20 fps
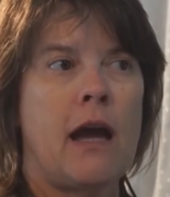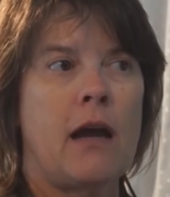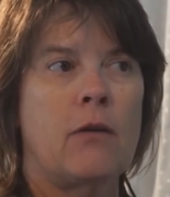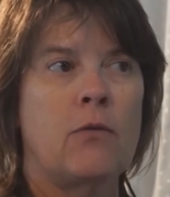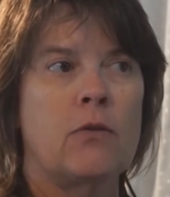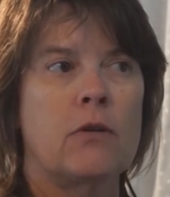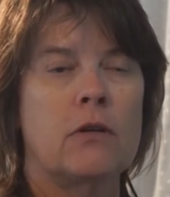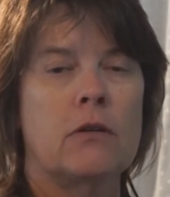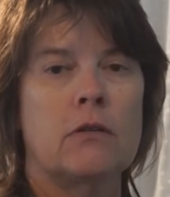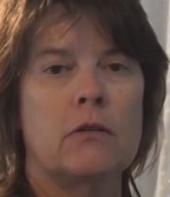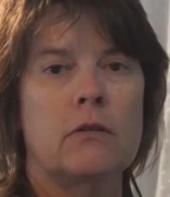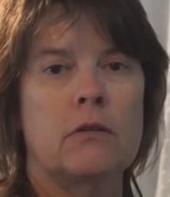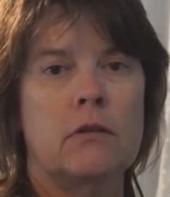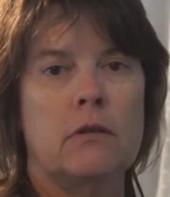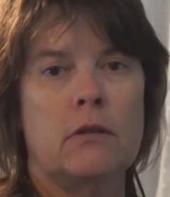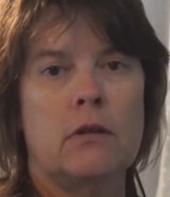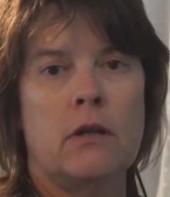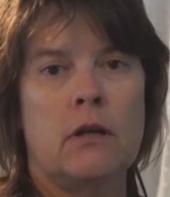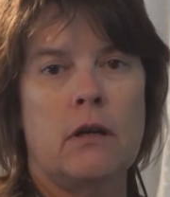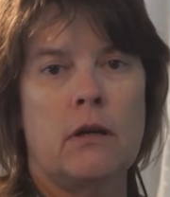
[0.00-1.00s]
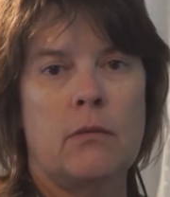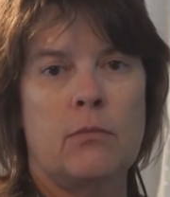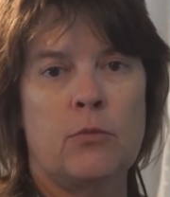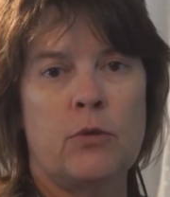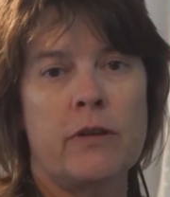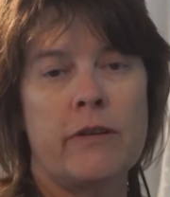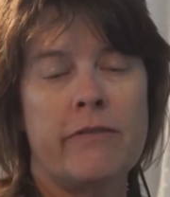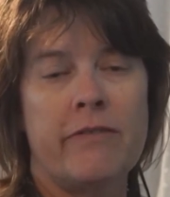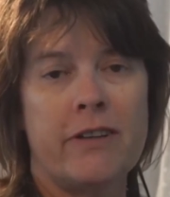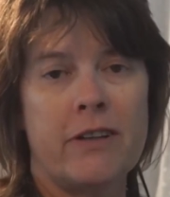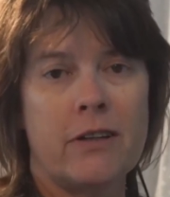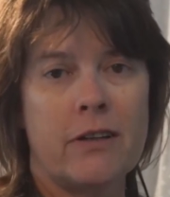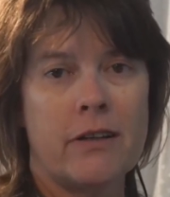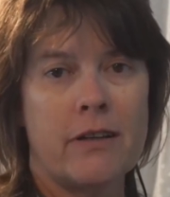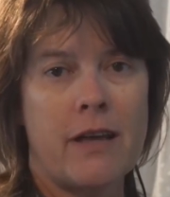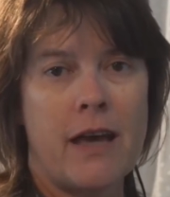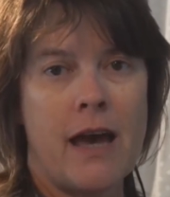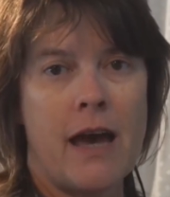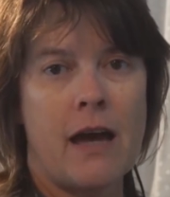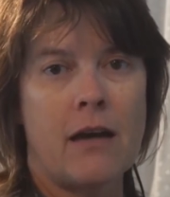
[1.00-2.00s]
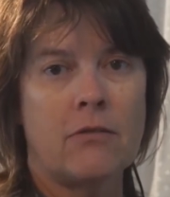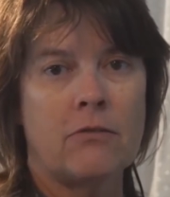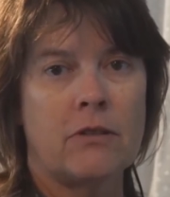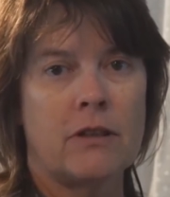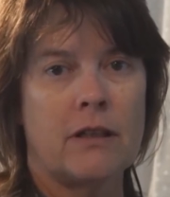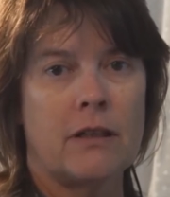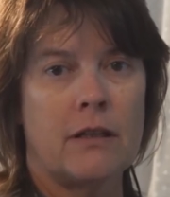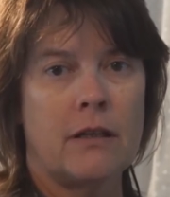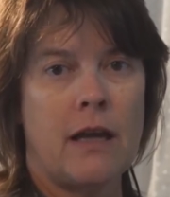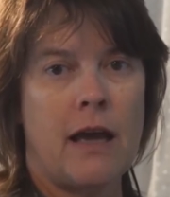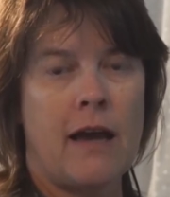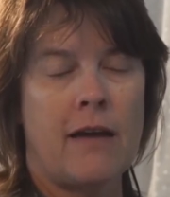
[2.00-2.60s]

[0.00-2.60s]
I will um, reveal that when